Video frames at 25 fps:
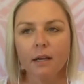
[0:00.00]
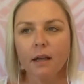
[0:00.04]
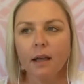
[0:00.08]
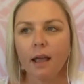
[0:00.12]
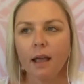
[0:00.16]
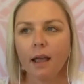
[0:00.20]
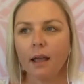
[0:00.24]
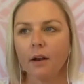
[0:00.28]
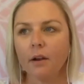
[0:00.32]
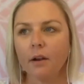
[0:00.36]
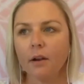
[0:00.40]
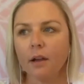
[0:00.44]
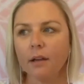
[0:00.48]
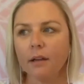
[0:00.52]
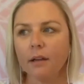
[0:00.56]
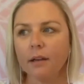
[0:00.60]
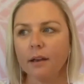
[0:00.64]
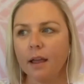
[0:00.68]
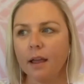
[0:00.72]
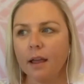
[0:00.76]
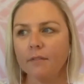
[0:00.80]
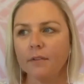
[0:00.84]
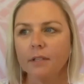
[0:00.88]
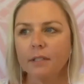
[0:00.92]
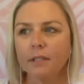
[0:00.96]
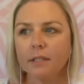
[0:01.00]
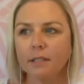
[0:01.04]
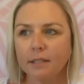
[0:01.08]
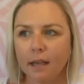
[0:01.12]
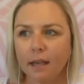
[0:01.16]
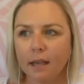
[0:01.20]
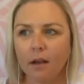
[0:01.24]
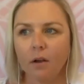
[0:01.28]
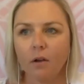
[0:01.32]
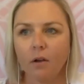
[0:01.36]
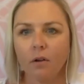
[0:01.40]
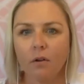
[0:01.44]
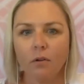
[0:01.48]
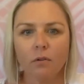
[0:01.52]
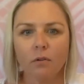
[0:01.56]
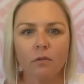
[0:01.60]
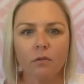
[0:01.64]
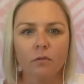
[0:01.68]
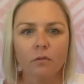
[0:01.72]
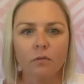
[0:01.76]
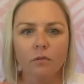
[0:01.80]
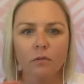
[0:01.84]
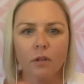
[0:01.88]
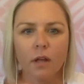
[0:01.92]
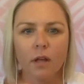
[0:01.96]
and I never
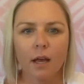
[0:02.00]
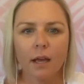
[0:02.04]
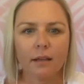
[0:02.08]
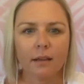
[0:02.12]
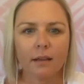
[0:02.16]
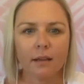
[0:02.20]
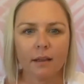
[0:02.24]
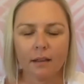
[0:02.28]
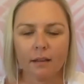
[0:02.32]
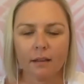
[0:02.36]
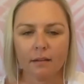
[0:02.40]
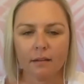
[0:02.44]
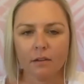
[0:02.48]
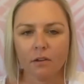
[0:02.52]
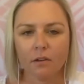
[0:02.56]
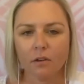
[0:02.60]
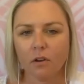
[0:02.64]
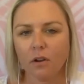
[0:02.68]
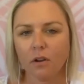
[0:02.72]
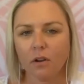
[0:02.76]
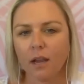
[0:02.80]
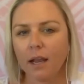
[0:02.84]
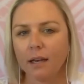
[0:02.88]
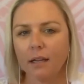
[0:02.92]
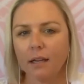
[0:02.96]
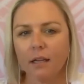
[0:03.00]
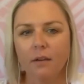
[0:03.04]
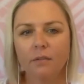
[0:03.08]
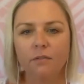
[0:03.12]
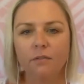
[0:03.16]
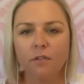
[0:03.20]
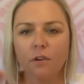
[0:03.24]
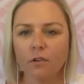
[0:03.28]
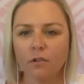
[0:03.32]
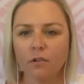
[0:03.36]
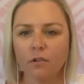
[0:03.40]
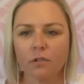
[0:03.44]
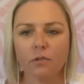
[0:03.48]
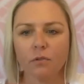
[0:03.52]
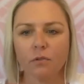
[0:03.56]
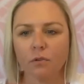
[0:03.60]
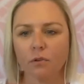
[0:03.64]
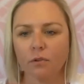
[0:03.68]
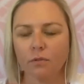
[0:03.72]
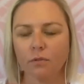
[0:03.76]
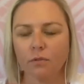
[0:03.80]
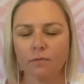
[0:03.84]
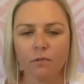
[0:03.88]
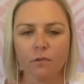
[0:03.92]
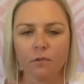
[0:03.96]
sell like, you know, any of those sort
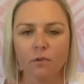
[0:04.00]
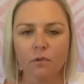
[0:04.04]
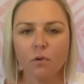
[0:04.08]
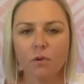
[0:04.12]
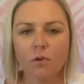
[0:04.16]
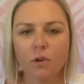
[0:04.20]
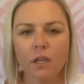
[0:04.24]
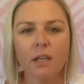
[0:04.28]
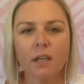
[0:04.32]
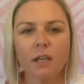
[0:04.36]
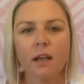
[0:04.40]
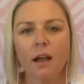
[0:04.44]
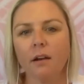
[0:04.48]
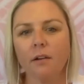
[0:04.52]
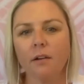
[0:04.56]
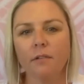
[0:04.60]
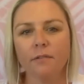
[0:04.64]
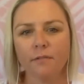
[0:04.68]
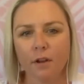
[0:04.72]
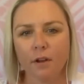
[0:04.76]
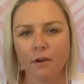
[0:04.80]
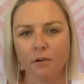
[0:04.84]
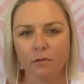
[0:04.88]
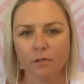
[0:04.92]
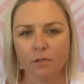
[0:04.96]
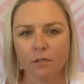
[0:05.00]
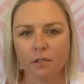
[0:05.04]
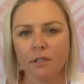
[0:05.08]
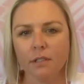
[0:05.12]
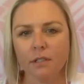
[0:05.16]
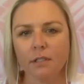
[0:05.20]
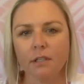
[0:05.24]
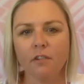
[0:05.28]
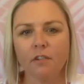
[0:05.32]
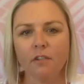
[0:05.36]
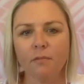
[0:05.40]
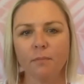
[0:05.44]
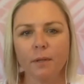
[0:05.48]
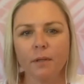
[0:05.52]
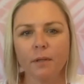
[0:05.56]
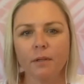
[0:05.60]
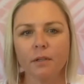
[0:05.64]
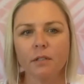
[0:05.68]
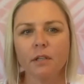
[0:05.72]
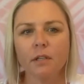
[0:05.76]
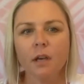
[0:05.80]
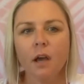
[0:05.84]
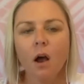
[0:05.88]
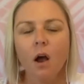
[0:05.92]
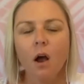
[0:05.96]
of cookie cutter funnels and stuff,
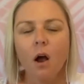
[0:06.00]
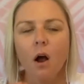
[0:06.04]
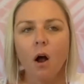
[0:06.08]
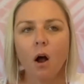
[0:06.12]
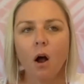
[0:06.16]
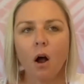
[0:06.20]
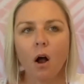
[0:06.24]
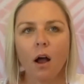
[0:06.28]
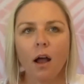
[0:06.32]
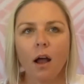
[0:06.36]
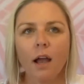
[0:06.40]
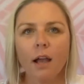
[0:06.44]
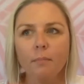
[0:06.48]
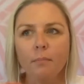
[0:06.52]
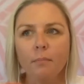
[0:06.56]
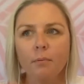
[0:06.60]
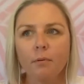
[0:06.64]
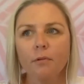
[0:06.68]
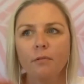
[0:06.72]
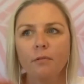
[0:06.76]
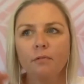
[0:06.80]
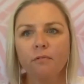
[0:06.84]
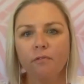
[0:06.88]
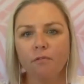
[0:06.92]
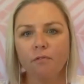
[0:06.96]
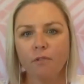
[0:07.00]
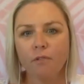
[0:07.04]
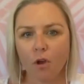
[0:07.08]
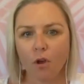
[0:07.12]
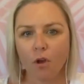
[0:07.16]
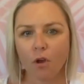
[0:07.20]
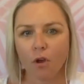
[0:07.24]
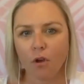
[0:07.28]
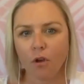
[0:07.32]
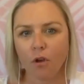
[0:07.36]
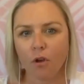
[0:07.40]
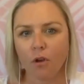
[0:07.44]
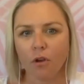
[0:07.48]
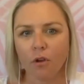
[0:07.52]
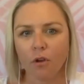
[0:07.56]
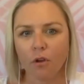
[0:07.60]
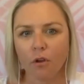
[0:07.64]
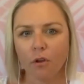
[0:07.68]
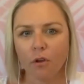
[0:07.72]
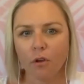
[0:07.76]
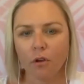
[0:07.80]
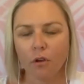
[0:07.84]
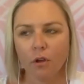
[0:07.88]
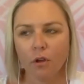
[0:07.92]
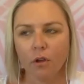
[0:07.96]
because I prefer
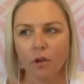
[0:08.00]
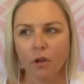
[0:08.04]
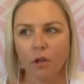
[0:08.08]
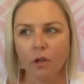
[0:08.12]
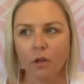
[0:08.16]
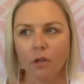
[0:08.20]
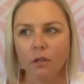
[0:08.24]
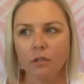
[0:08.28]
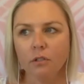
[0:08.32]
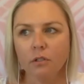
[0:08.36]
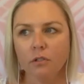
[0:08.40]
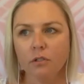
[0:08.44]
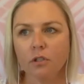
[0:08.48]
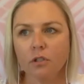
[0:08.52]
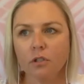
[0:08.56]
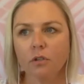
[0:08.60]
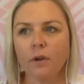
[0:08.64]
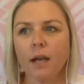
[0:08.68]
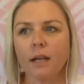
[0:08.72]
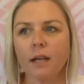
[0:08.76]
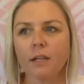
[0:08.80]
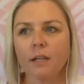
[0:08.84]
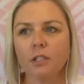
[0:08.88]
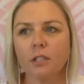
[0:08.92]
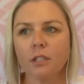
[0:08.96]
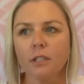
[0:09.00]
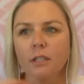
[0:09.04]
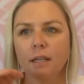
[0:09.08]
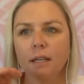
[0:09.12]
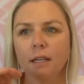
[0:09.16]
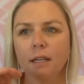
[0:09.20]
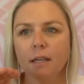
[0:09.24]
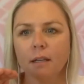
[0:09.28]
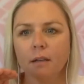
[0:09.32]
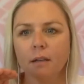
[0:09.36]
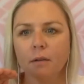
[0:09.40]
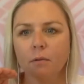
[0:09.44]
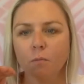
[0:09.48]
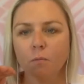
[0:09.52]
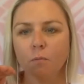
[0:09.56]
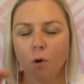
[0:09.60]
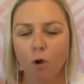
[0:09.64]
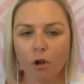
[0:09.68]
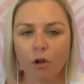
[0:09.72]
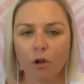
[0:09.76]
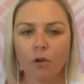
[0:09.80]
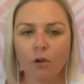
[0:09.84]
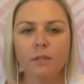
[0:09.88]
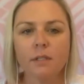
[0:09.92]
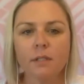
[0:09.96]
to actually
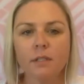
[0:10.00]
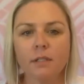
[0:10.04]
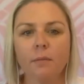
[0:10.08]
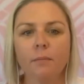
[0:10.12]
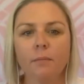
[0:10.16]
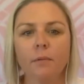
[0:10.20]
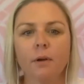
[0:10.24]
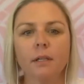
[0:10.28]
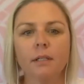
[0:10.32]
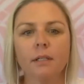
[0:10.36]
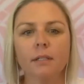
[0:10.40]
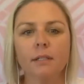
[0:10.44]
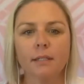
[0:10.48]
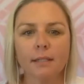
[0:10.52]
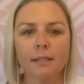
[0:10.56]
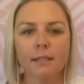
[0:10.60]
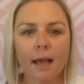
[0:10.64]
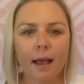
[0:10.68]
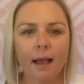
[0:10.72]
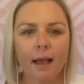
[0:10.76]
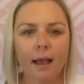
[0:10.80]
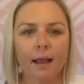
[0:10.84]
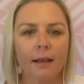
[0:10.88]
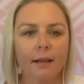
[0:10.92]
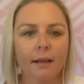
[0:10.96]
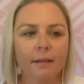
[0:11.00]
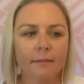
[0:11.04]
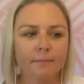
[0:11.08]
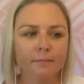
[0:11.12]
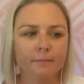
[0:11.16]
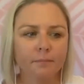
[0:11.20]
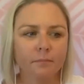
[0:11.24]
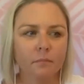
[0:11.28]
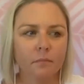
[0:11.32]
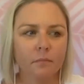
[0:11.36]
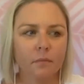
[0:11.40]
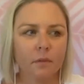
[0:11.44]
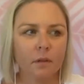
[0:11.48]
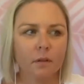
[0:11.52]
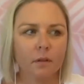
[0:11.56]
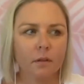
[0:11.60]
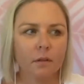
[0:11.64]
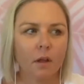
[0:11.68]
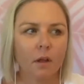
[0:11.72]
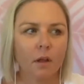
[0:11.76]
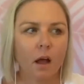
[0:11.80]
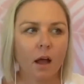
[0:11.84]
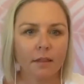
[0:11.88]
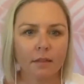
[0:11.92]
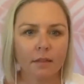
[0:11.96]
work with someone and say,
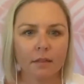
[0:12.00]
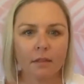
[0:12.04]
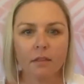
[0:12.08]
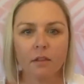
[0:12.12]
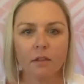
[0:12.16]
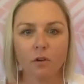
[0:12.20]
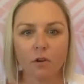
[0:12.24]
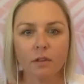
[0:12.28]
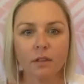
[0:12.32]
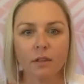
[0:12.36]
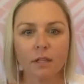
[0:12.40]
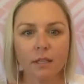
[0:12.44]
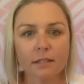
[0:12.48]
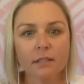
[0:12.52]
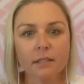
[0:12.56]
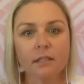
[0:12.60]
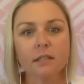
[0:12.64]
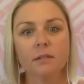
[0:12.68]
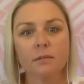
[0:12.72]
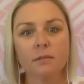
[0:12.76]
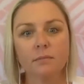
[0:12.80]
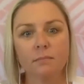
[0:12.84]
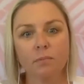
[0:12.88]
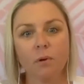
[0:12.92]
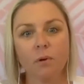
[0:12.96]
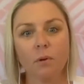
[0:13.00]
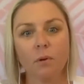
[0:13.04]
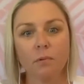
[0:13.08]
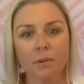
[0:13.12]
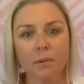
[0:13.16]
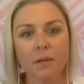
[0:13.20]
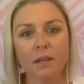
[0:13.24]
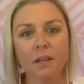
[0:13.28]
this is probably